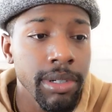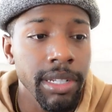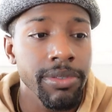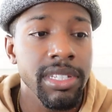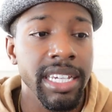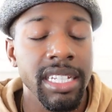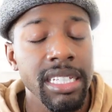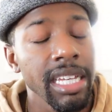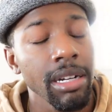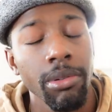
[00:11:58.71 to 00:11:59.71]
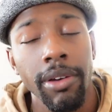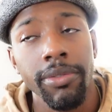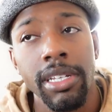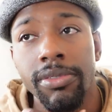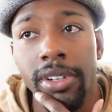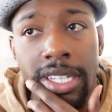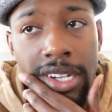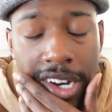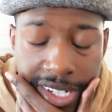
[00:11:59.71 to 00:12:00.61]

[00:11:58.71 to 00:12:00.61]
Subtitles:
If you take anything away from this video, I